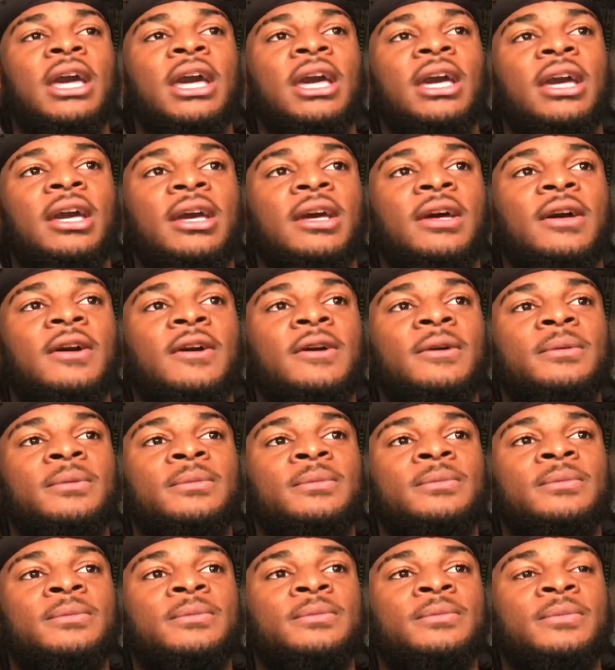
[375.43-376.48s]
and
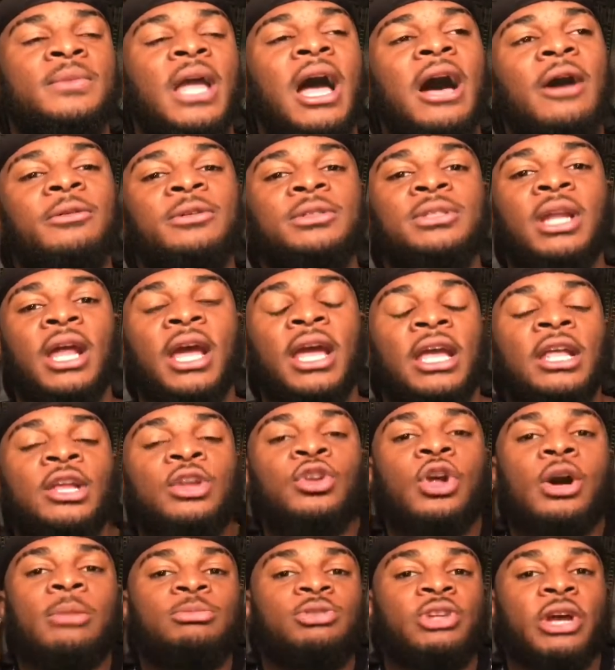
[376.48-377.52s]
I was like, you
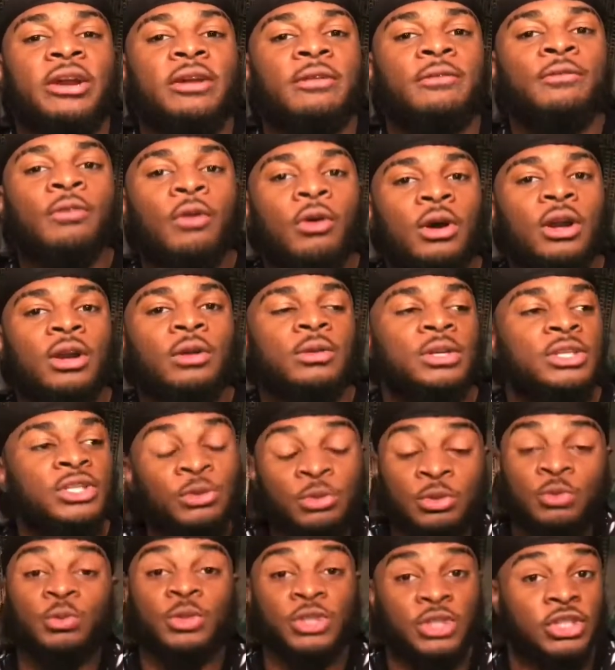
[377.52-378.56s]
know, I'm trying to avoid her because she
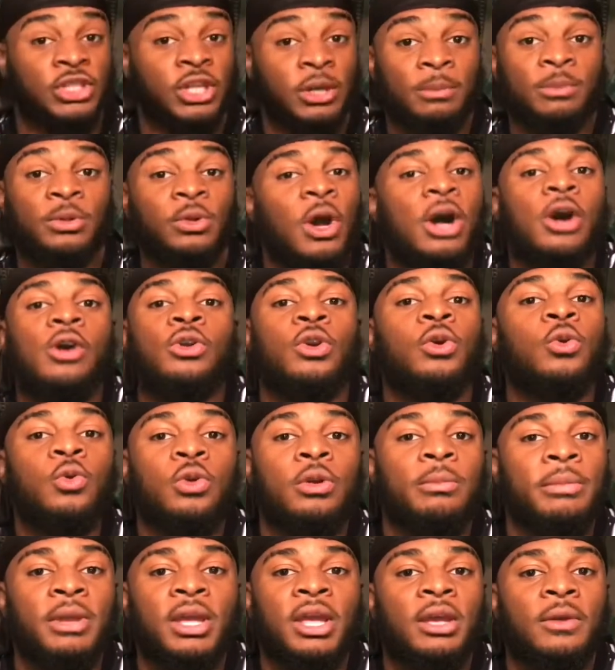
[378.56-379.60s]
was with some dude, I don't know who
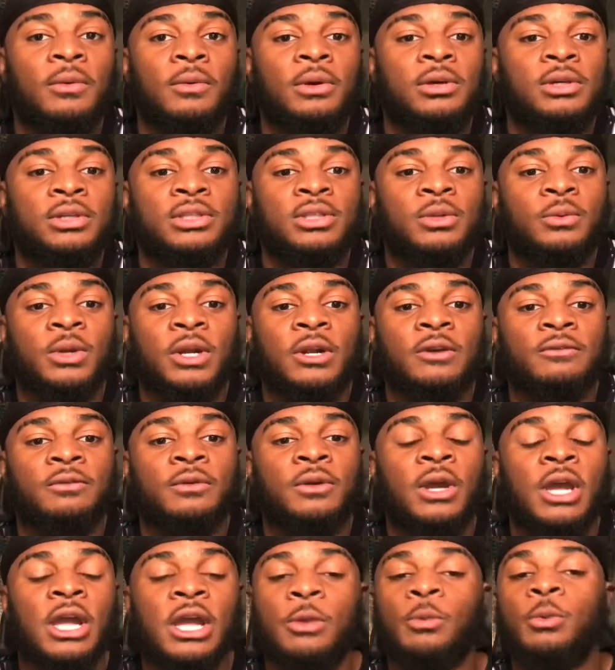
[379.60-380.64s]
the man was or whatever,